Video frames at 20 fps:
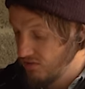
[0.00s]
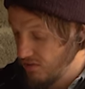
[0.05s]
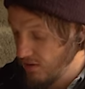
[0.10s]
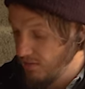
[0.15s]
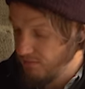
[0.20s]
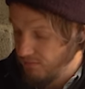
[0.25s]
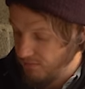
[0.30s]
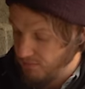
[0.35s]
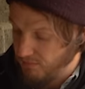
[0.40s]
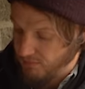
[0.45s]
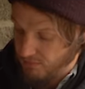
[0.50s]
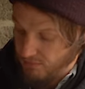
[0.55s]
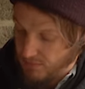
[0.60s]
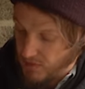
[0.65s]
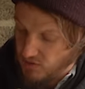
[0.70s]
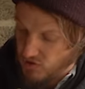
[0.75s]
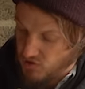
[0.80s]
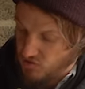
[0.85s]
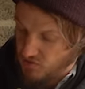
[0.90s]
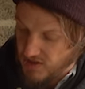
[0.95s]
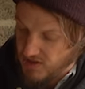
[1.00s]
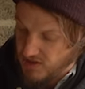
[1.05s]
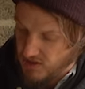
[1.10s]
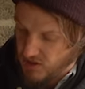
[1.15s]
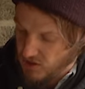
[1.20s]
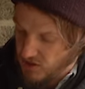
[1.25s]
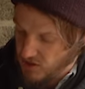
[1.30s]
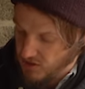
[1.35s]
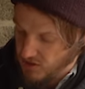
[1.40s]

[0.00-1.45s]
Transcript: that most trades can